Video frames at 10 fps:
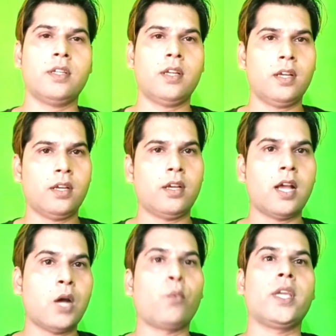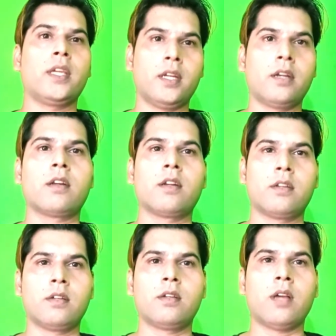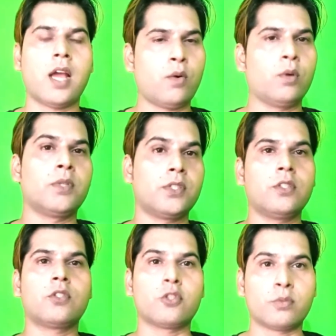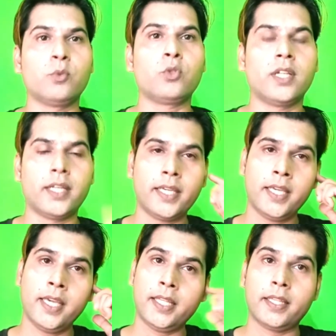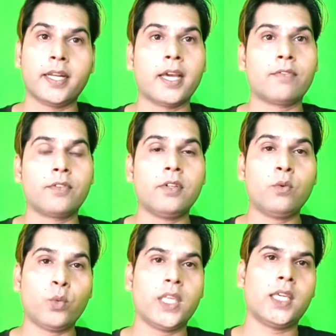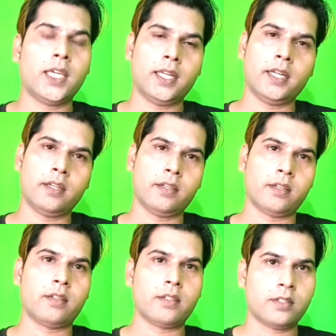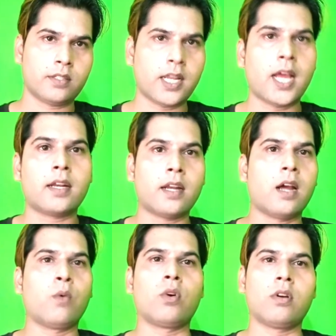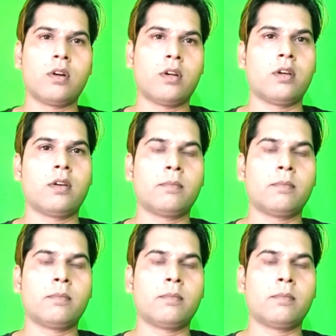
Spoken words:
how we can run our business smoothly, then after we can start our